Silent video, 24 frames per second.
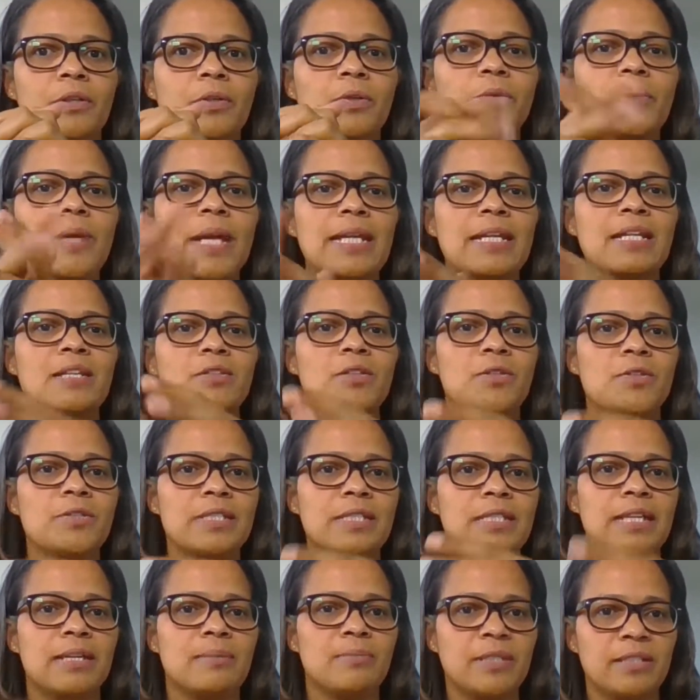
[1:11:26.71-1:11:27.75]
creating
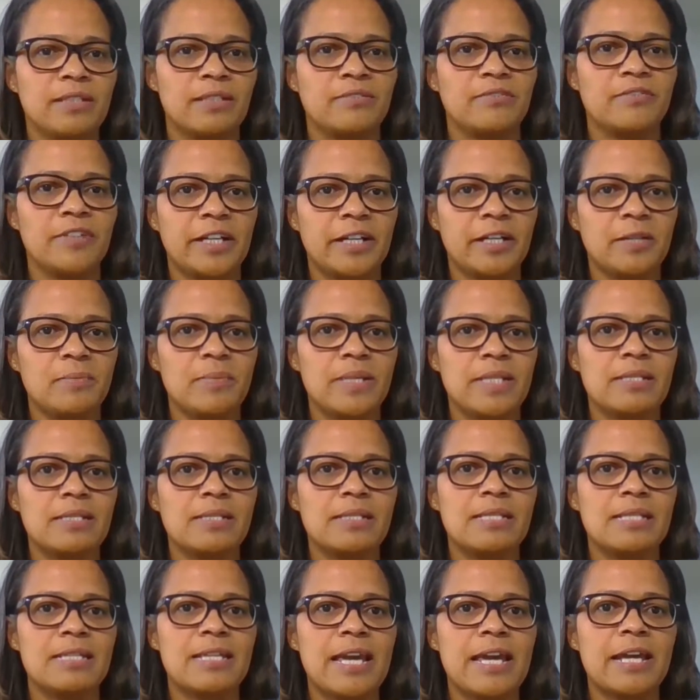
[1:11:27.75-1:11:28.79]
those enabling
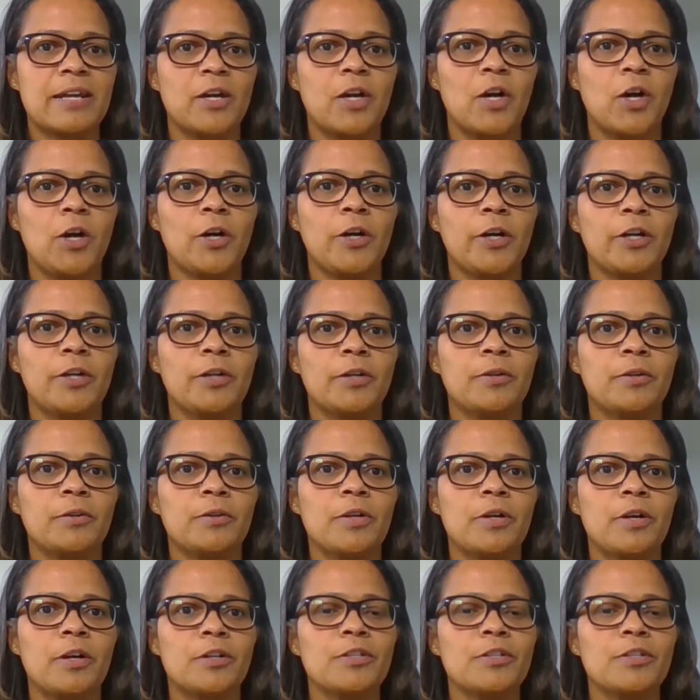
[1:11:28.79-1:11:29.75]
environments that are